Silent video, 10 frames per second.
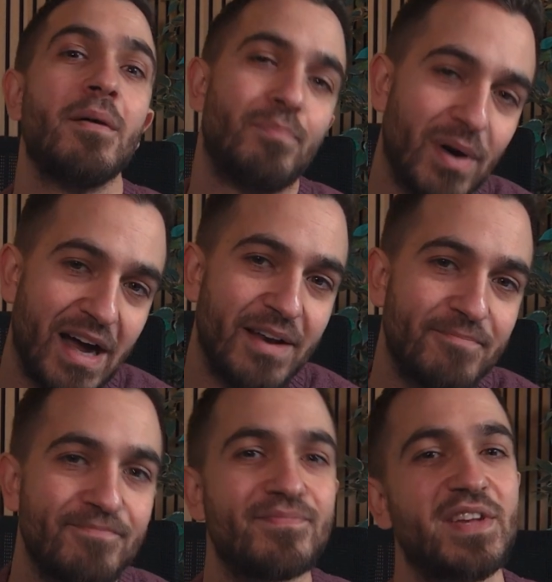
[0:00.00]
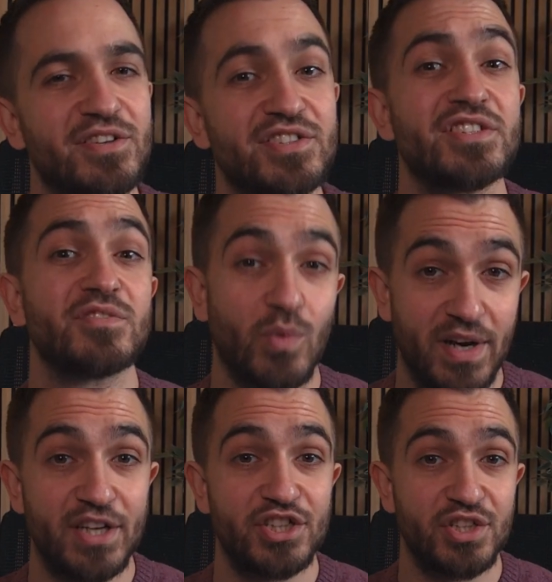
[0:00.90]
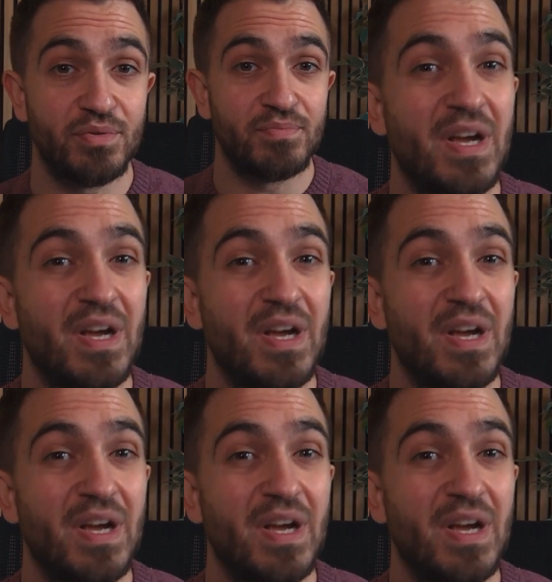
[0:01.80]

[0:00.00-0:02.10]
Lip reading: but there's just one issue.